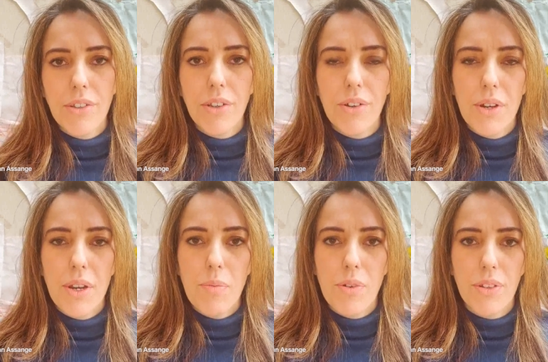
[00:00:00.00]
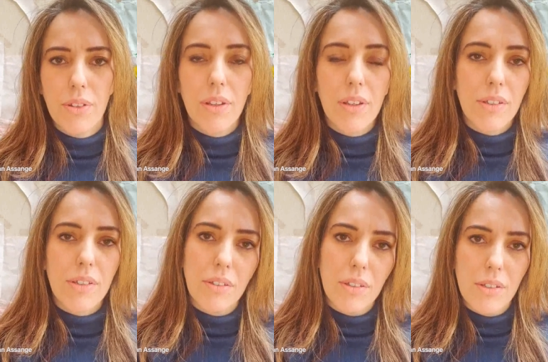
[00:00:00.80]
Security Prison in
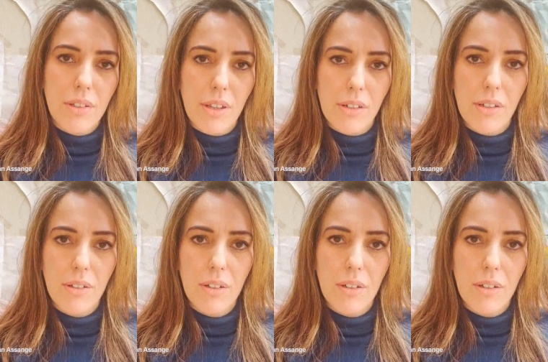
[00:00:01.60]
southeast London.